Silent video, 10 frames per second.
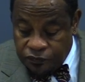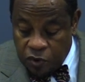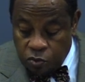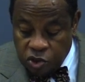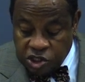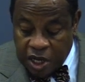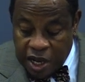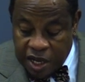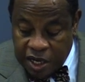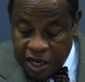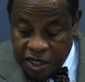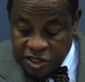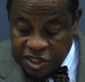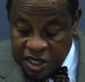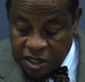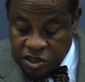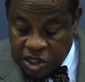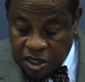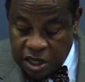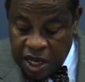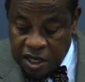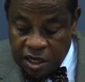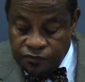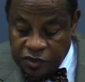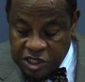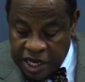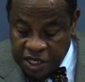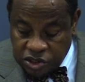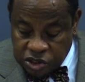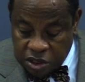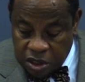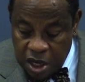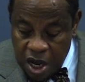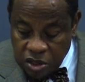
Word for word: from which God had extended an invitation